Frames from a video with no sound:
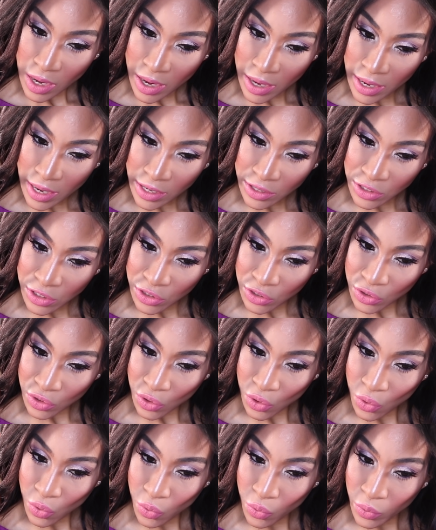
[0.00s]
And I
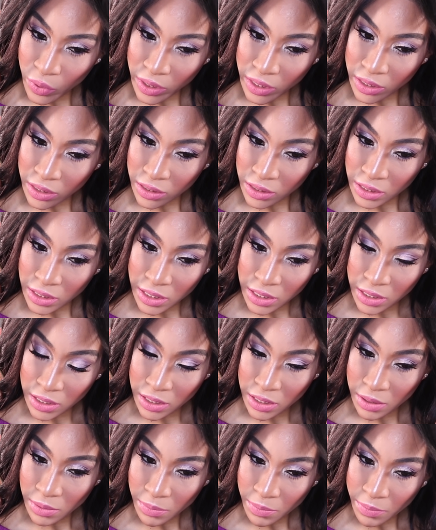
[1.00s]
just
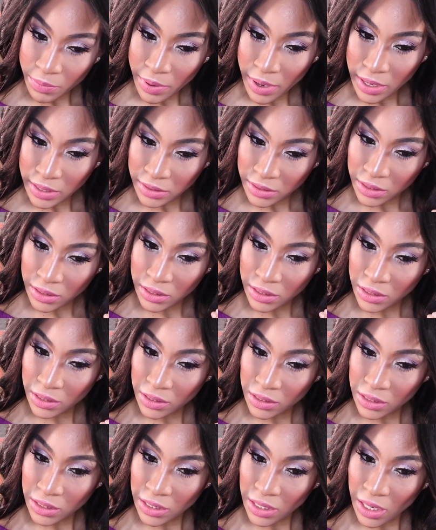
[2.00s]
quickly pass the
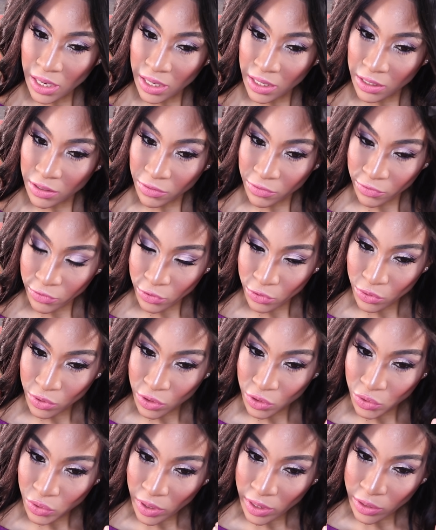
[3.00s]
curling iron
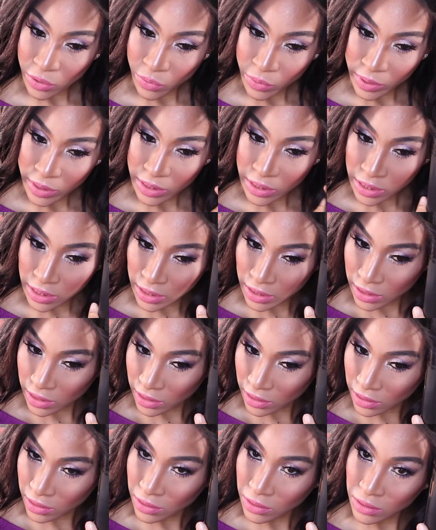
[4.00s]
through it, so I quickly
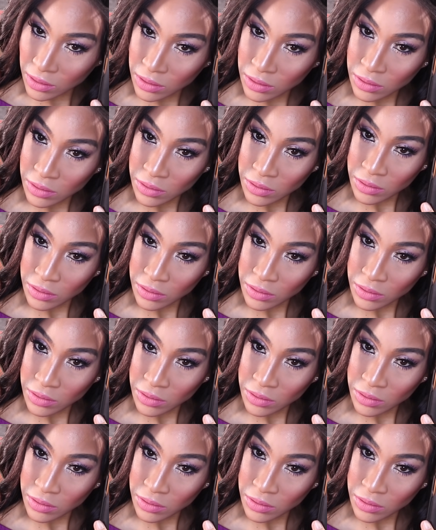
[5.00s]
curl.